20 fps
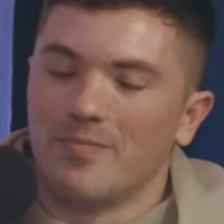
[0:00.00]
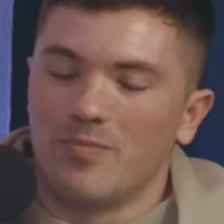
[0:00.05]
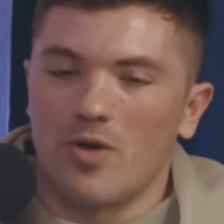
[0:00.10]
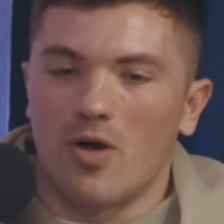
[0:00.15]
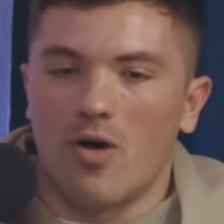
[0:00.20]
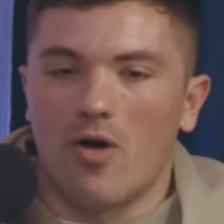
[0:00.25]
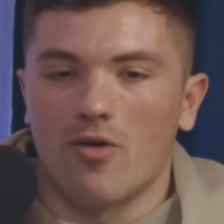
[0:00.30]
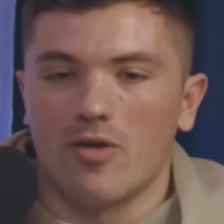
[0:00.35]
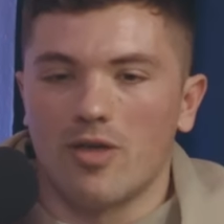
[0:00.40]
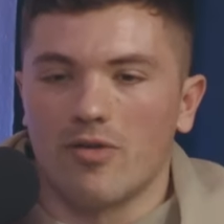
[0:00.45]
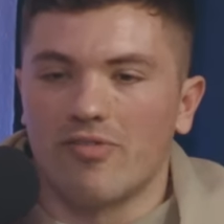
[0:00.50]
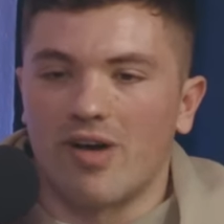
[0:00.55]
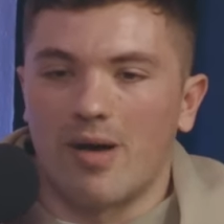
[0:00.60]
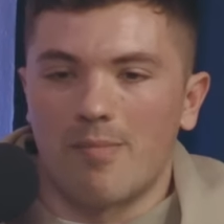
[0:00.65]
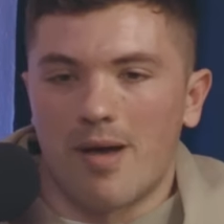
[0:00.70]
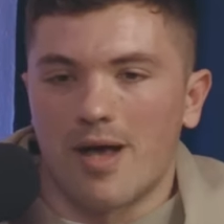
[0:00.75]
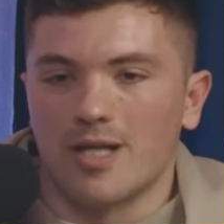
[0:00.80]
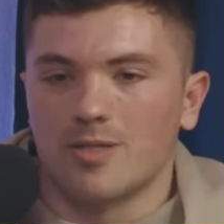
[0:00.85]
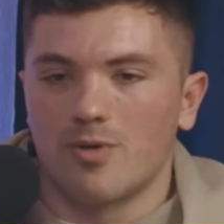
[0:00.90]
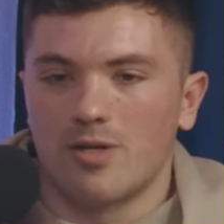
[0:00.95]
Oh, you fat
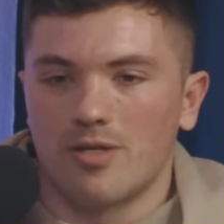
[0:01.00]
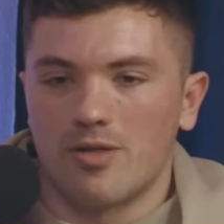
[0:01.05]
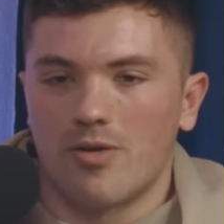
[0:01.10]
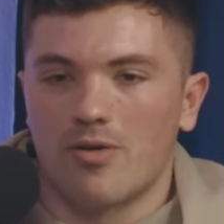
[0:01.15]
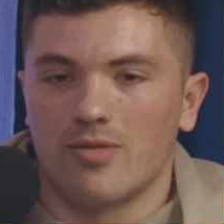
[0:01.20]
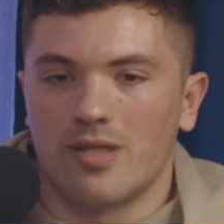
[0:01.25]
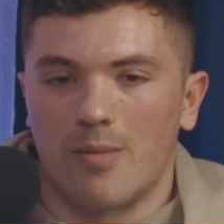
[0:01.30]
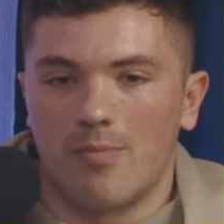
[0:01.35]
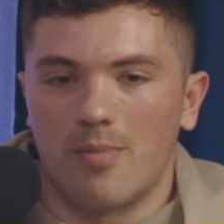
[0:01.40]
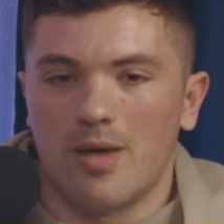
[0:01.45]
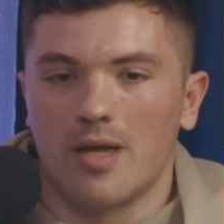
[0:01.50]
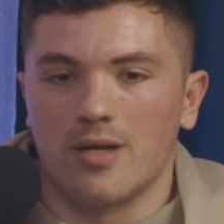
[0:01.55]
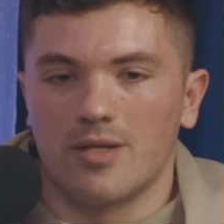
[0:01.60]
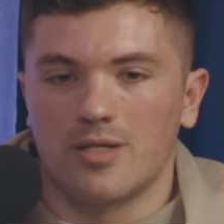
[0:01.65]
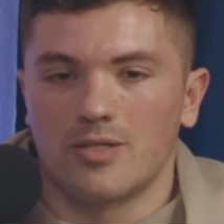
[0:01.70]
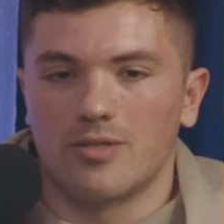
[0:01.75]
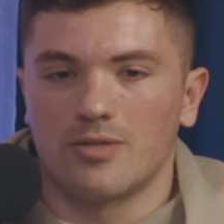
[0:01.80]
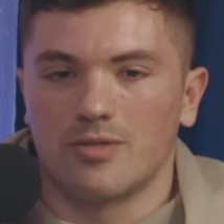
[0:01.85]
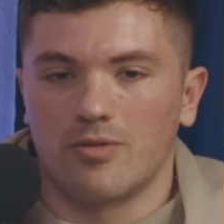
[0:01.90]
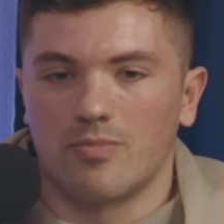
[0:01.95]
mess, what are you doing on that
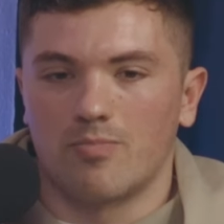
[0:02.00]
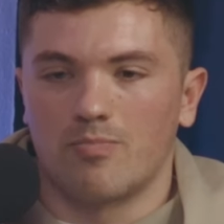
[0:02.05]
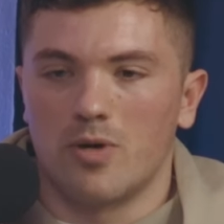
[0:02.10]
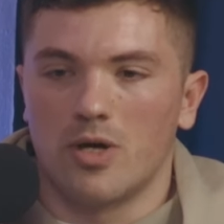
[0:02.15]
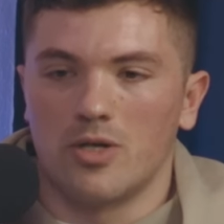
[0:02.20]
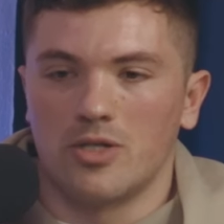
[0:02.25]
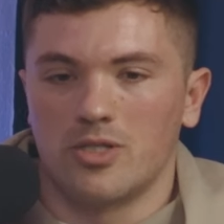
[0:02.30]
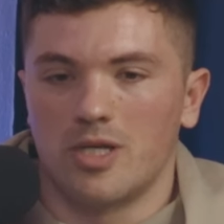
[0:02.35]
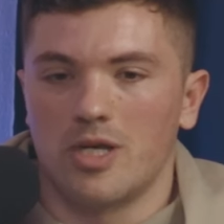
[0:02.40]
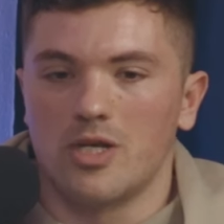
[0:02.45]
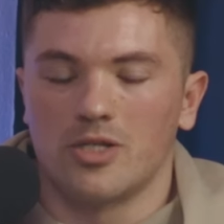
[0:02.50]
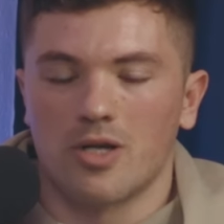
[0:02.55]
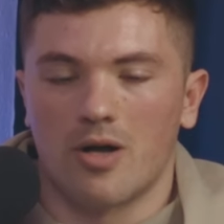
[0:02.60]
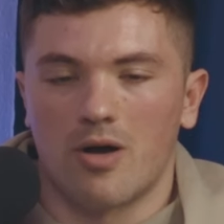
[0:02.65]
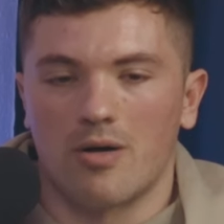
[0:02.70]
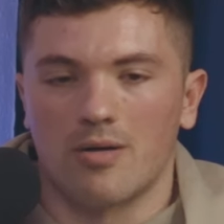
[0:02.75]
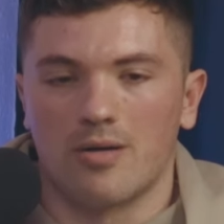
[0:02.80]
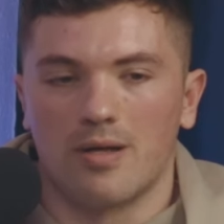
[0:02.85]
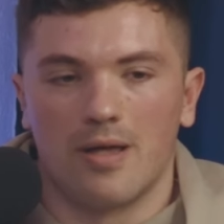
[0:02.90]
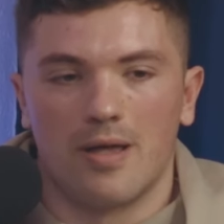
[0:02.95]
beach? Just sort of push t-shirt
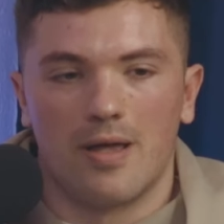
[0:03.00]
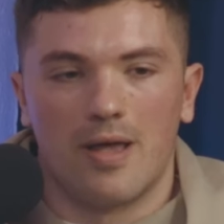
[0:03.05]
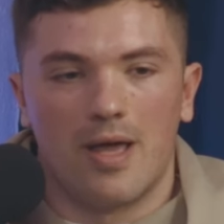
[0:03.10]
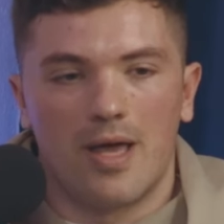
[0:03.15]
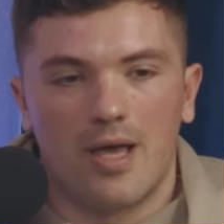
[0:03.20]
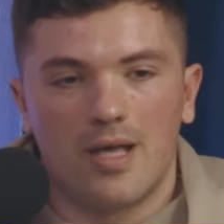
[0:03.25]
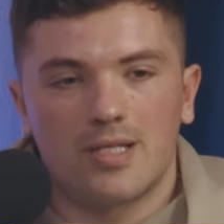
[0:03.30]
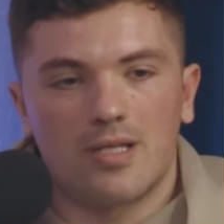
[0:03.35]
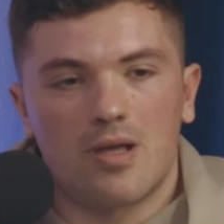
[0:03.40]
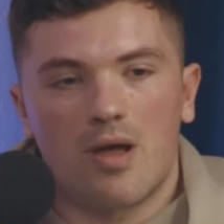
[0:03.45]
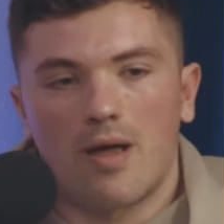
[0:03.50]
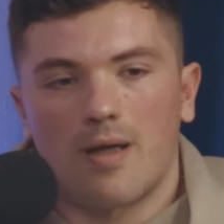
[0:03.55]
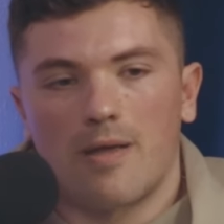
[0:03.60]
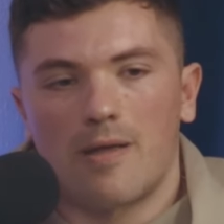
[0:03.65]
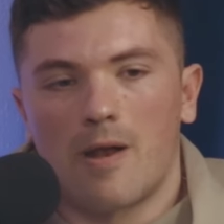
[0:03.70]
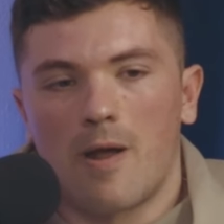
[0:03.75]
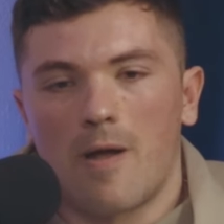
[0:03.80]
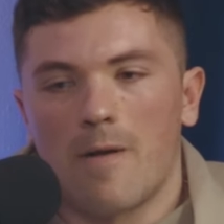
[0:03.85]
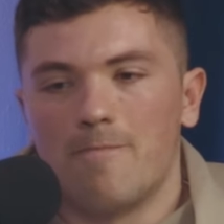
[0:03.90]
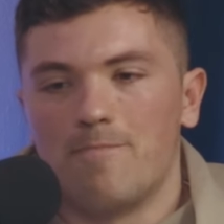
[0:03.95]
on. It's like,
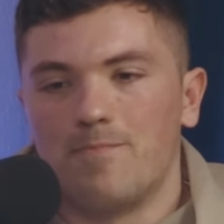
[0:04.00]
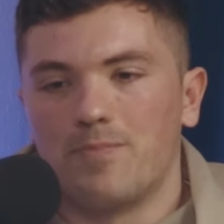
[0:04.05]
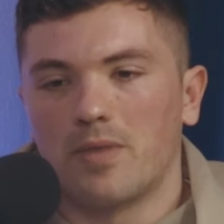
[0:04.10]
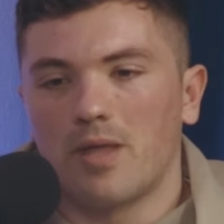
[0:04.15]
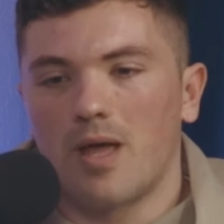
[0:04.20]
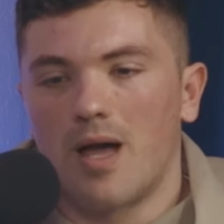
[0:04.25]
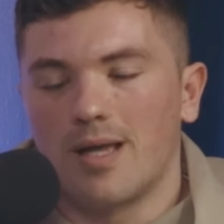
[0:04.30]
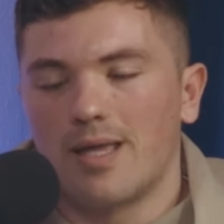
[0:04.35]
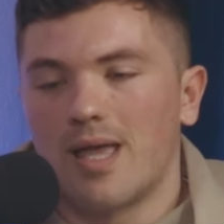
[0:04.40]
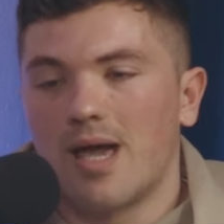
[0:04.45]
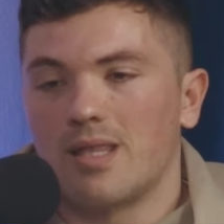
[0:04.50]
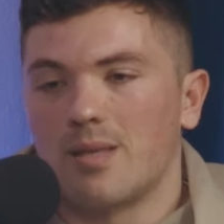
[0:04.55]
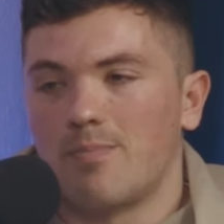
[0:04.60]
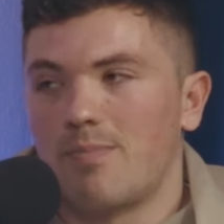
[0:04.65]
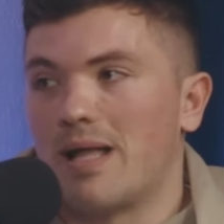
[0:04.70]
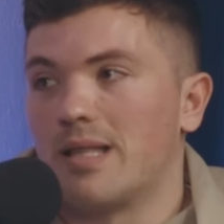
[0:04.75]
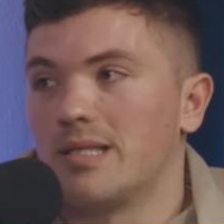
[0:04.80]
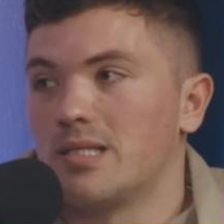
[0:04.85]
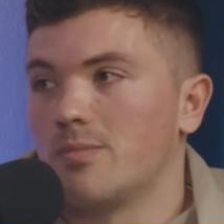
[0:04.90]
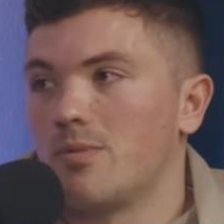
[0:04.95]
you know, I get the
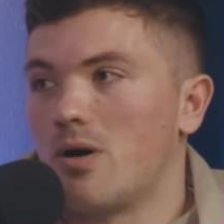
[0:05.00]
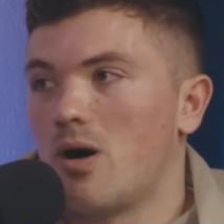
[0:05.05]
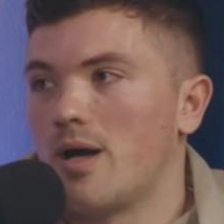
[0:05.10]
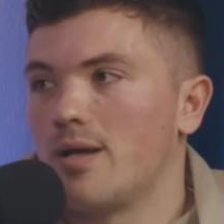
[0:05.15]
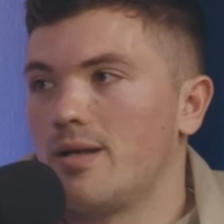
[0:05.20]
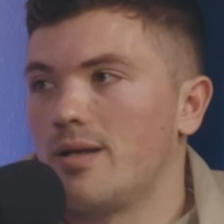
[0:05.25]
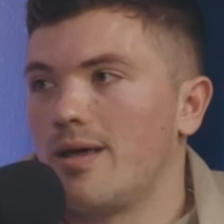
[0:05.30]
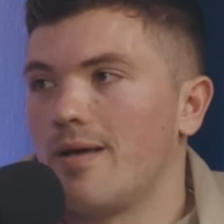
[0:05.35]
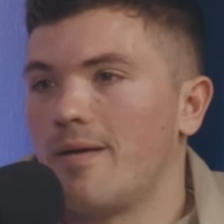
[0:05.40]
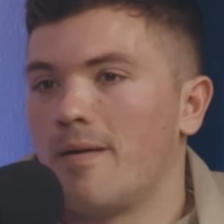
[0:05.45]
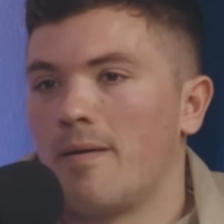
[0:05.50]
banter behind it,